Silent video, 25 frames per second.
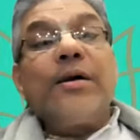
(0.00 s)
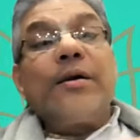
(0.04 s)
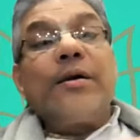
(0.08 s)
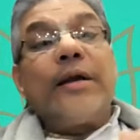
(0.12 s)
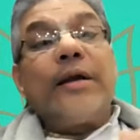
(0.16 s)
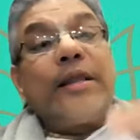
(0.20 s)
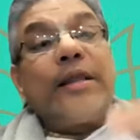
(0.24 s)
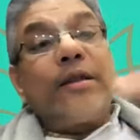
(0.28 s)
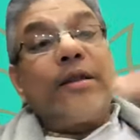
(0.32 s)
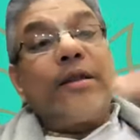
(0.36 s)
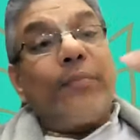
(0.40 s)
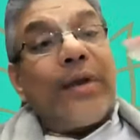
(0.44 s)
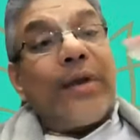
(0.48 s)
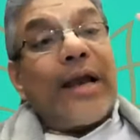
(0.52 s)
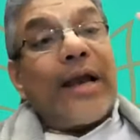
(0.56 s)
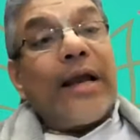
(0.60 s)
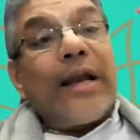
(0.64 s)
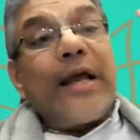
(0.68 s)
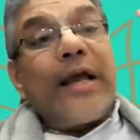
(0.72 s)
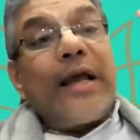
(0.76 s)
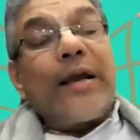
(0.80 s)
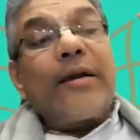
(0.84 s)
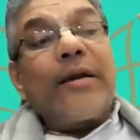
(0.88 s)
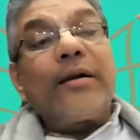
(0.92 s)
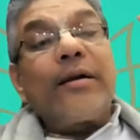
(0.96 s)
in the
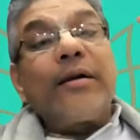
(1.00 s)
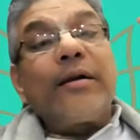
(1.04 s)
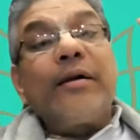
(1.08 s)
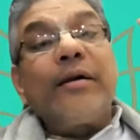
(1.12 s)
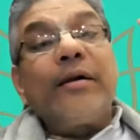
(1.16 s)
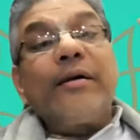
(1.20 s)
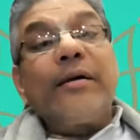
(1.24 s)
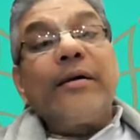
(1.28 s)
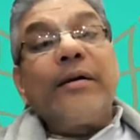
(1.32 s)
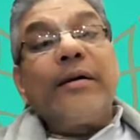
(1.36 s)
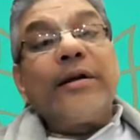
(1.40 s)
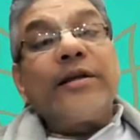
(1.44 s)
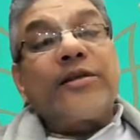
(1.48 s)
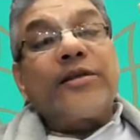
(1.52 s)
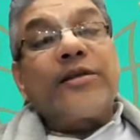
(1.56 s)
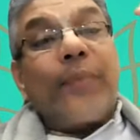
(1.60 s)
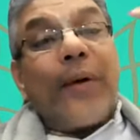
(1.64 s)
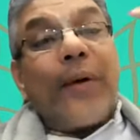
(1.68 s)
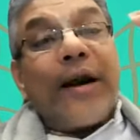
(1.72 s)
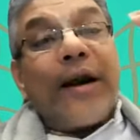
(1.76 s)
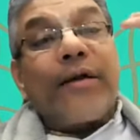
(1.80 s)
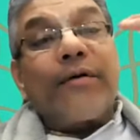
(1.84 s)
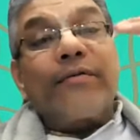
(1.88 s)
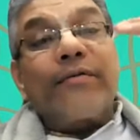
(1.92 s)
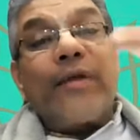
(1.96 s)
beginning, in
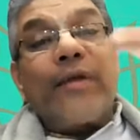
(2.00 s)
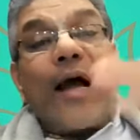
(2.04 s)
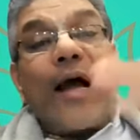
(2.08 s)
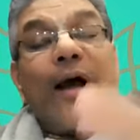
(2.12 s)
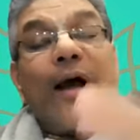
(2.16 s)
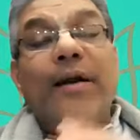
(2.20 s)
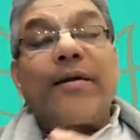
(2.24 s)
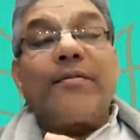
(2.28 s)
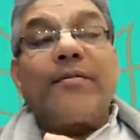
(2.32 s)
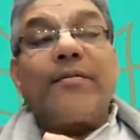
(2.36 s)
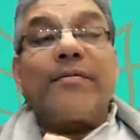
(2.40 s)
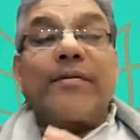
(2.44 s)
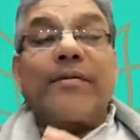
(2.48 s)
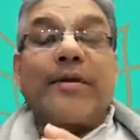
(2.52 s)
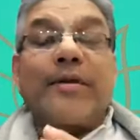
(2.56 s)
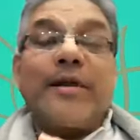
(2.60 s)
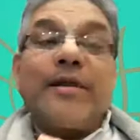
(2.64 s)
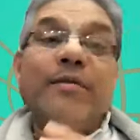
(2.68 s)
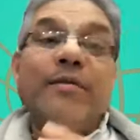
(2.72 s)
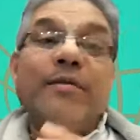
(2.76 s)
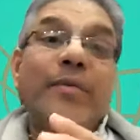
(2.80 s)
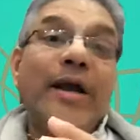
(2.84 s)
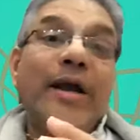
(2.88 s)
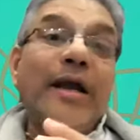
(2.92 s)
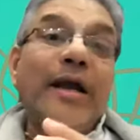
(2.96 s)
spite of that, in
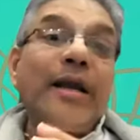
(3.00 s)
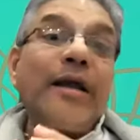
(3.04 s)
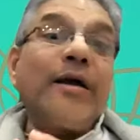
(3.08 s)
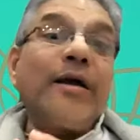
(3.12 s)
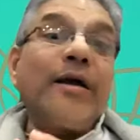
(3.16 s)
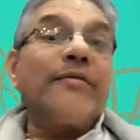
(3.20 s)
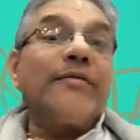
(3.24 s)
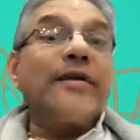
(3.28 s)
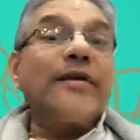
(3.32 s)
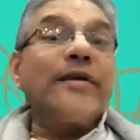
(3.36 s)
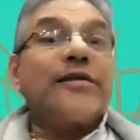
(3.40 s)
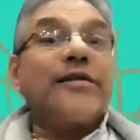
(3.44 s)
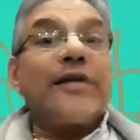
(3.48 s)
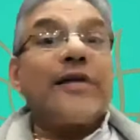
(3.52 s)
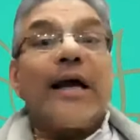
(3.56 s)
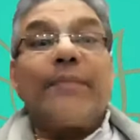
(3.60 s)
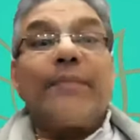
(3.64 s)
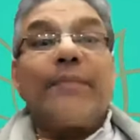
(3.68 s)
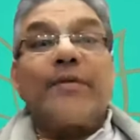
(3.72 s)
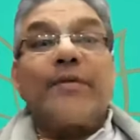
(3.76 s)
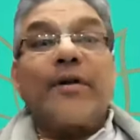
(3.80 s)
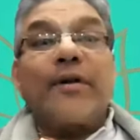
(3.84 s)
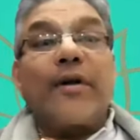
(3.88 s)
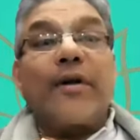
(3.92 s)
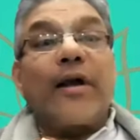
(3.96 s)
the beginning of this
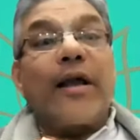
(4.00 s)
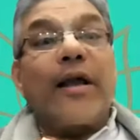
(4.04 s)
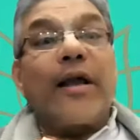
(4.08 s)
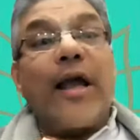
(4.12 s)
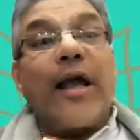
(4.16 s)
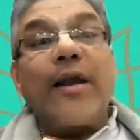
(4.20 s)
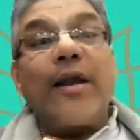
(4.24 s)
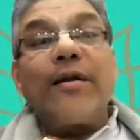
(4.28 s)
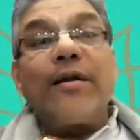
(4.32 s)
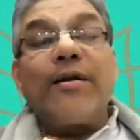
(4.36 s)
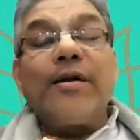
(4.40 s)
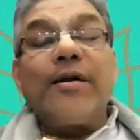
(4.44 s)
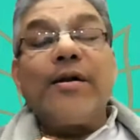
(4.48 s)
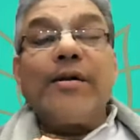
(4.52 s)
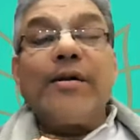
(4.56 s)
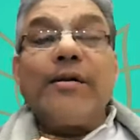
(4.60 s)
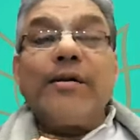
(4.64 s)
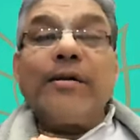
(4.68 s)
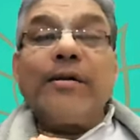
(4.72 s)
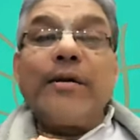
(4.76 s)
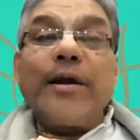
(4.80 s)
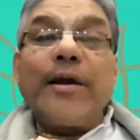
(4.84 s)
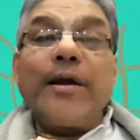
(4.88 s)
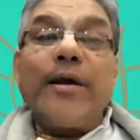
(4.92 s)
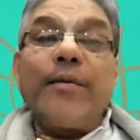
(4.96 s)
chapter, again,
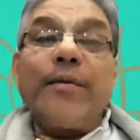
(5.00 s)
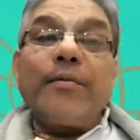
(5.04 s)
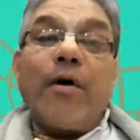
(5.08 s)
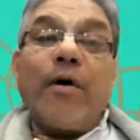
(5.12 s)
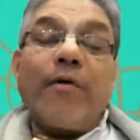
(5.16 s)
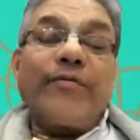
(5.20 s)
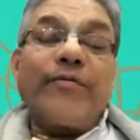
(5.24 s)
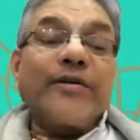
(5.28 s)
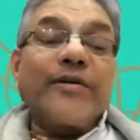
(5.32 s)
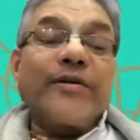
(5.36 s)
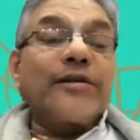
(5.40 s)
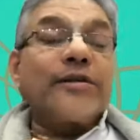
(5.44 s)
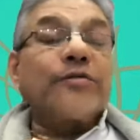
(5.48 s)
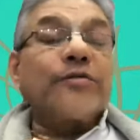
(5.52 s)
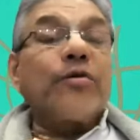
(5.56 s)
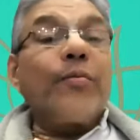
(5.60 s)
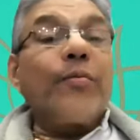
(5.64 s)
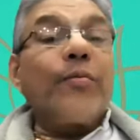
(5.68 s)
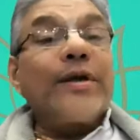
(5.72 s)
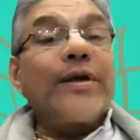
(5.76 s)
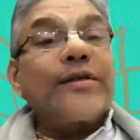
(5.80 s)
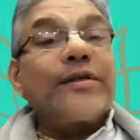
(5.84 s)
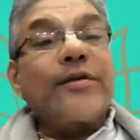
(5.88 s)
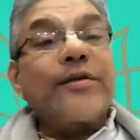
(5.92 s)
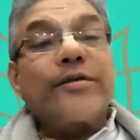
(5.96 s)
he offers his
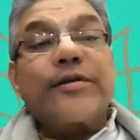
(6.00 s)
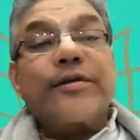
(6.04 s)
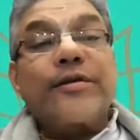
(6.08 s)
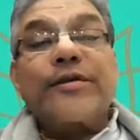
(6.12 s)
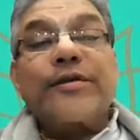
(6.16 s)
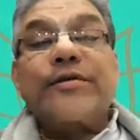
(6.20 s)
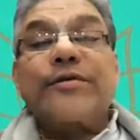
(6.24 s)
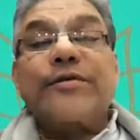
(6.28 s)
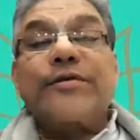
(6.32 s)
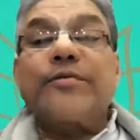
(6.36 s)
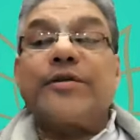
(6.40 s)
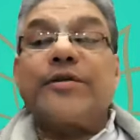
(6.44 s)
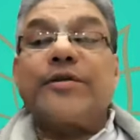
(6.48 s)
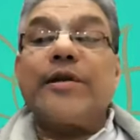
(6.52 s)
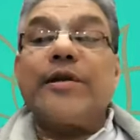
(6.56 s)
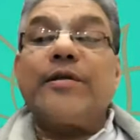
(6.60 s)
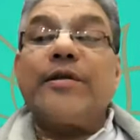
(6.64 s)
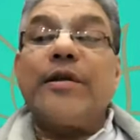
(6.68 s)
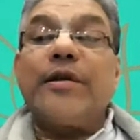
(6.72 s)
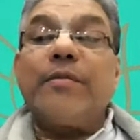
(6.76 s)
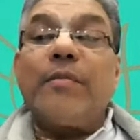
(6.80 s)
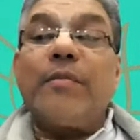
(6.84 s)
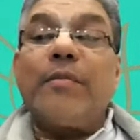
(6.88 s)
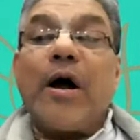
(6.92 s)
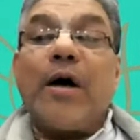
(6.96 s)
obeisances to
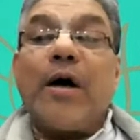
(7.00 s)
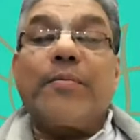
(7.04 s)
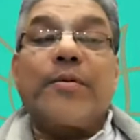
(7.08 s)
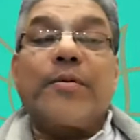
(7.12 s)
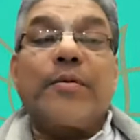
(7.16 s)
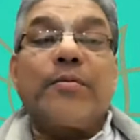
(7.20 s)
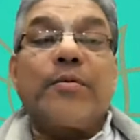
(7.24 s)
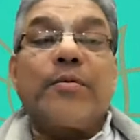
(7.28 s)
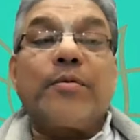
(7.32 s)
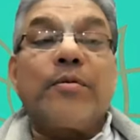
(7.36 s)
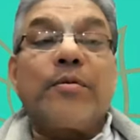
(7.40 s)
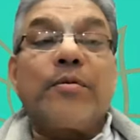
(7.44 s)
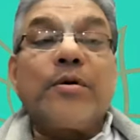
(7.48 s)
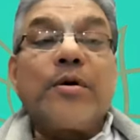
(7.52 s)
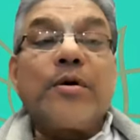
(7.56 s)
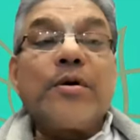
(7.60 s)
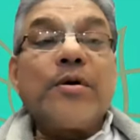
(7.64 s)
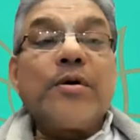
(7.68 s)
Chaitanya Mahaprabhu,